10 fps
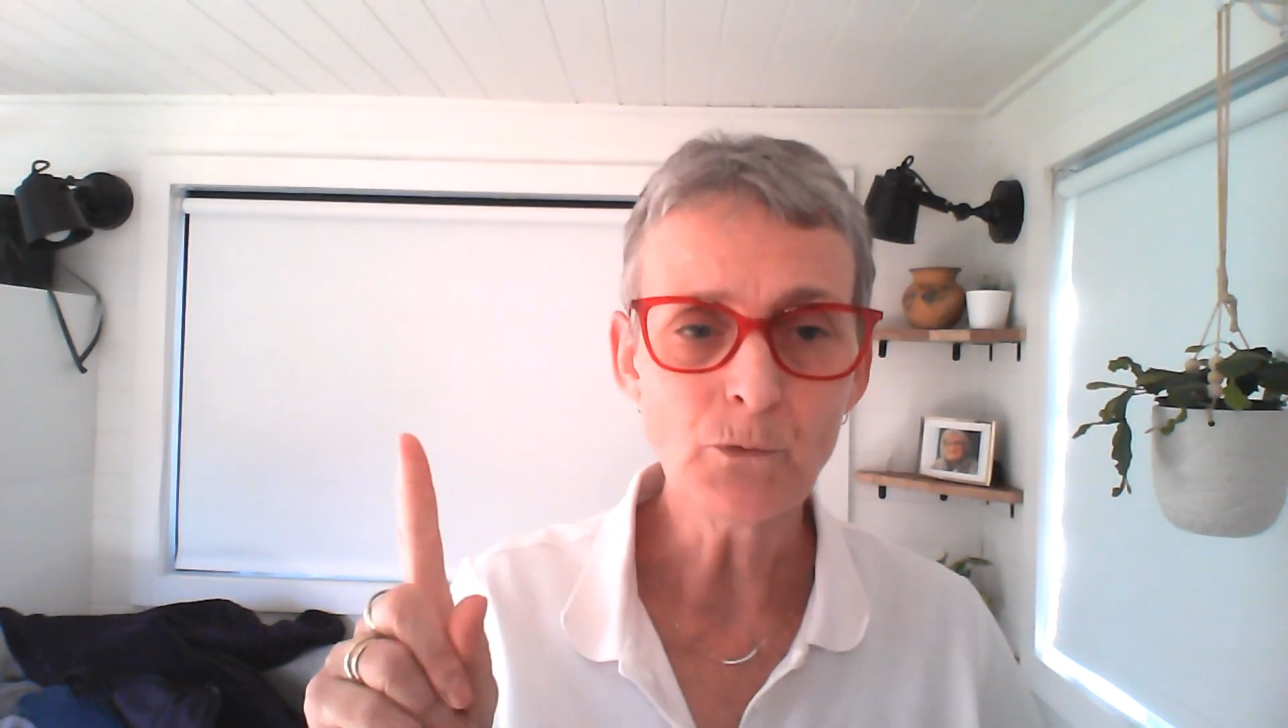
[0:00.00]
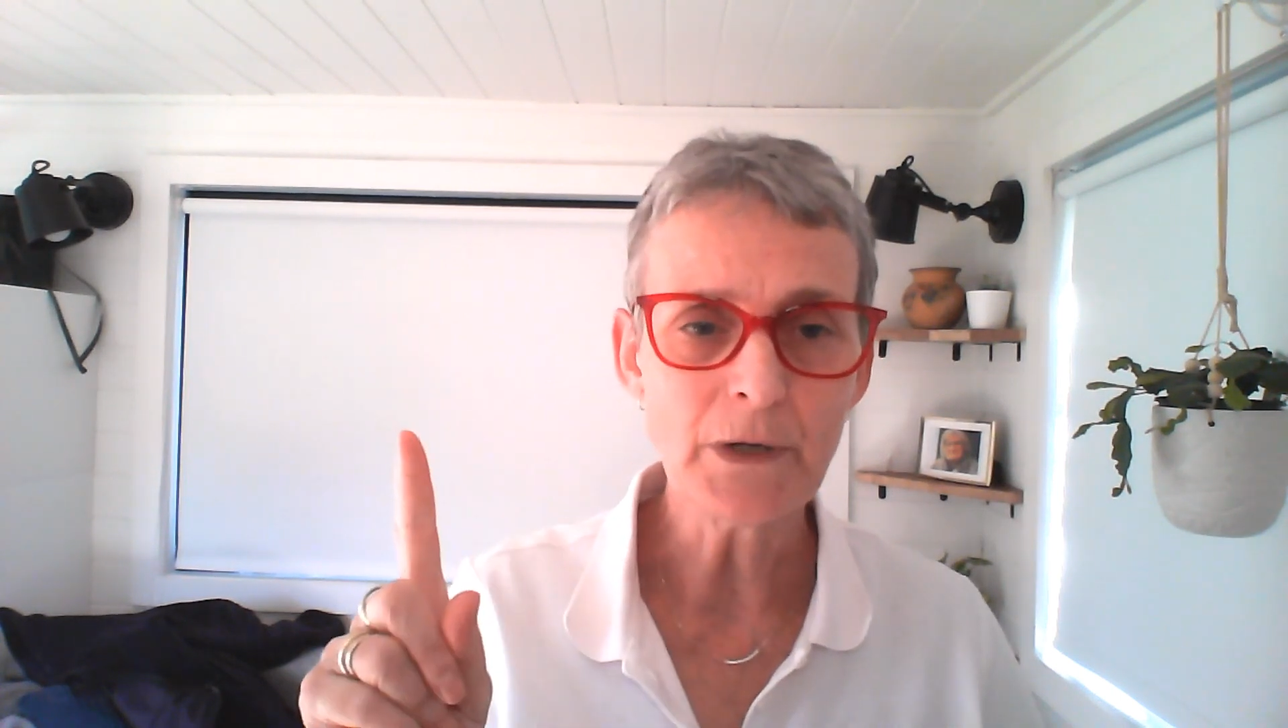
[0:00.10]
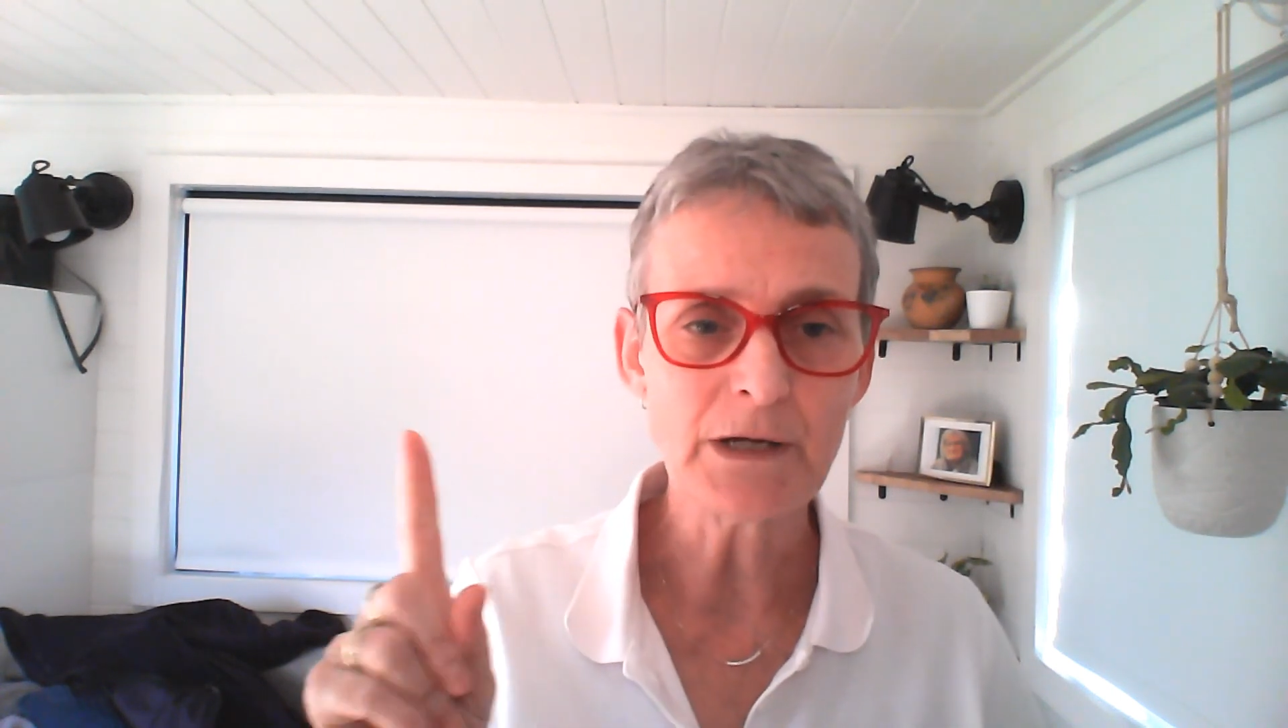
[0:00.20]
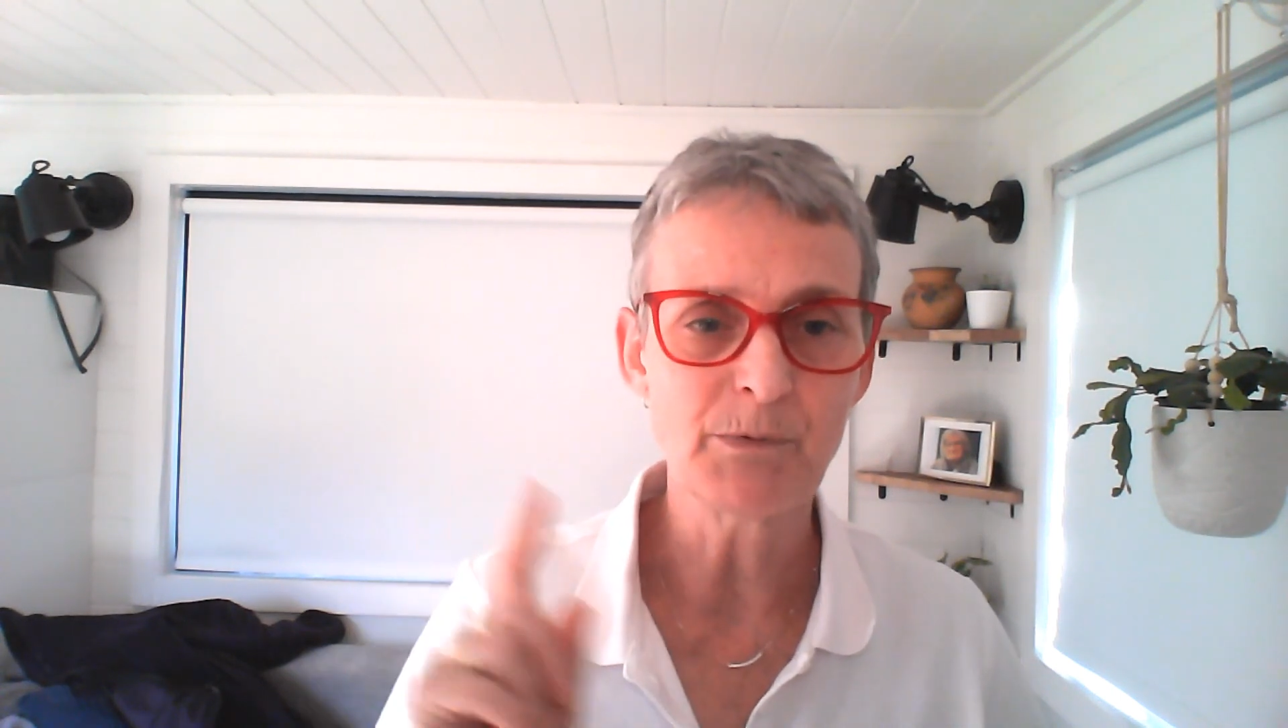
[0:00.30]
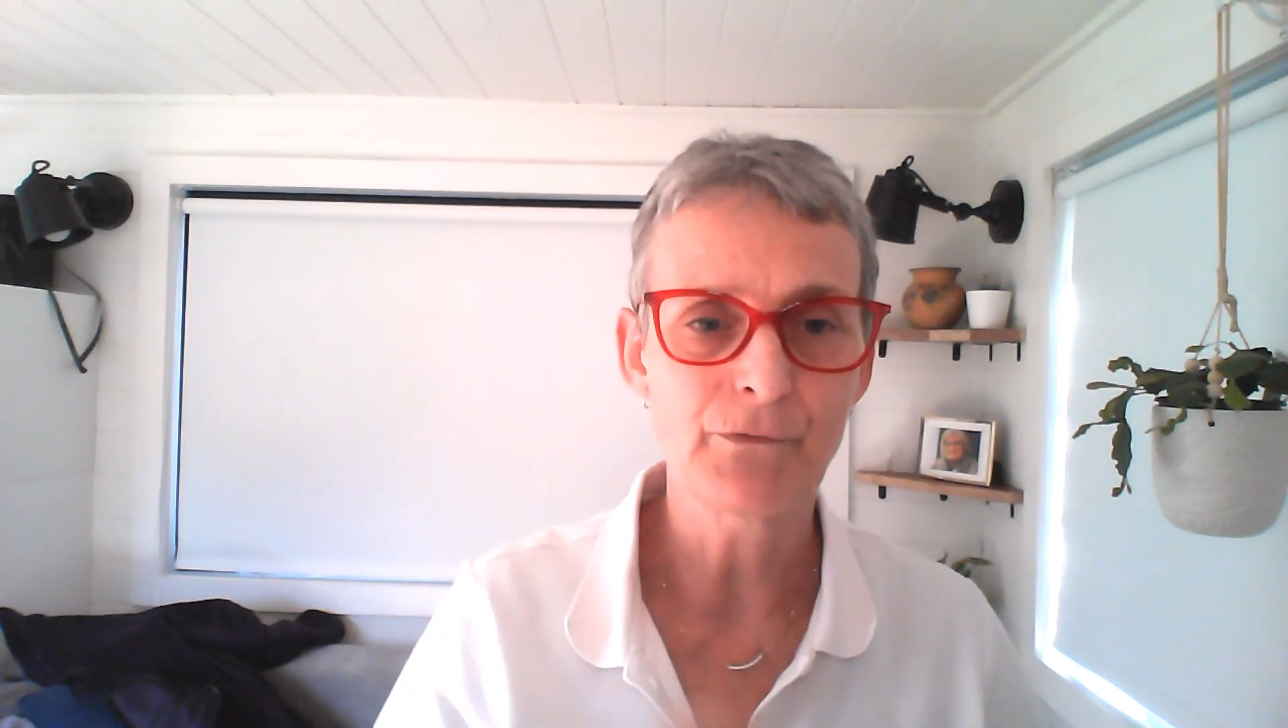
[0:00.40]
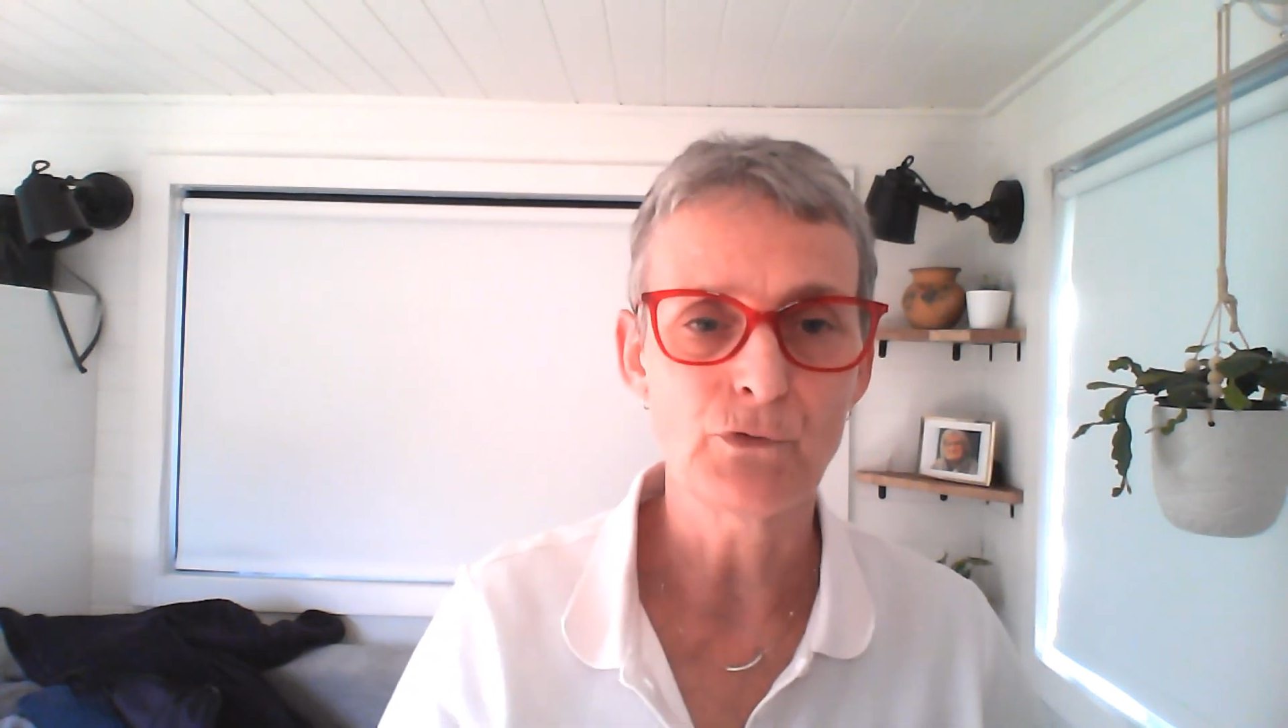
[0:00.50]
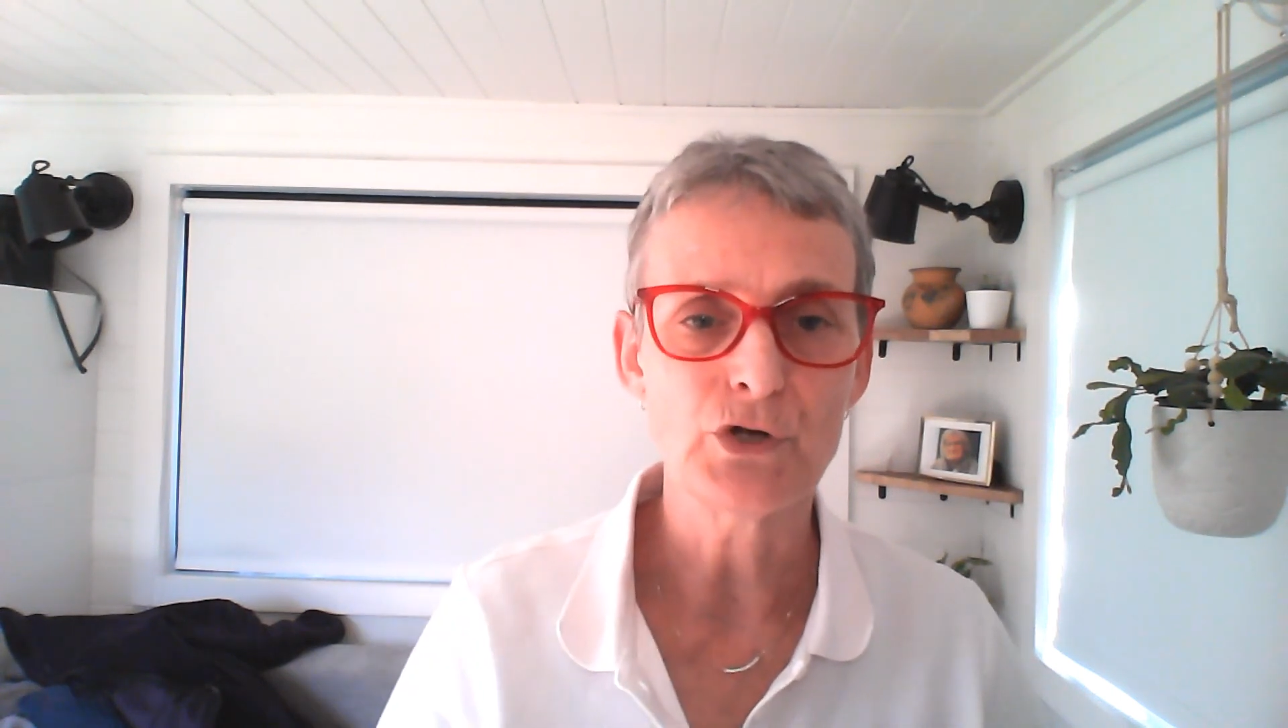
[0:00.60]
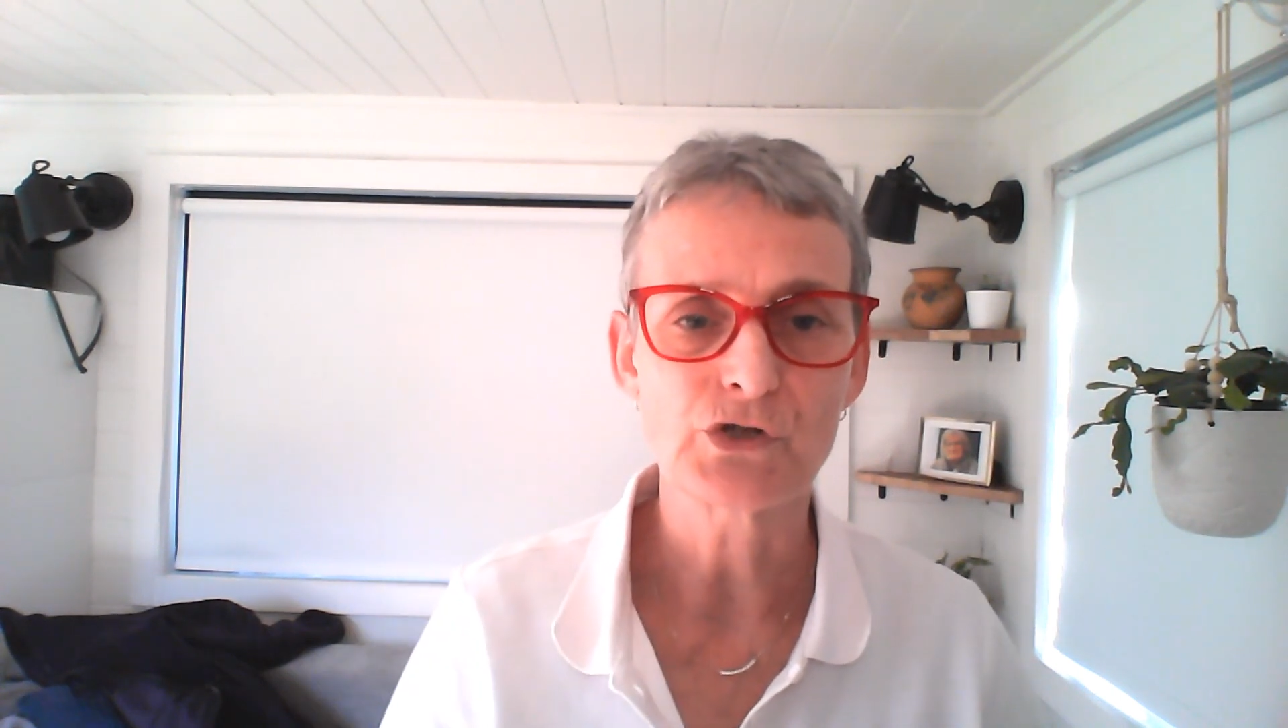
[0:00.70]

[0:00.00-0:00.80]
week before your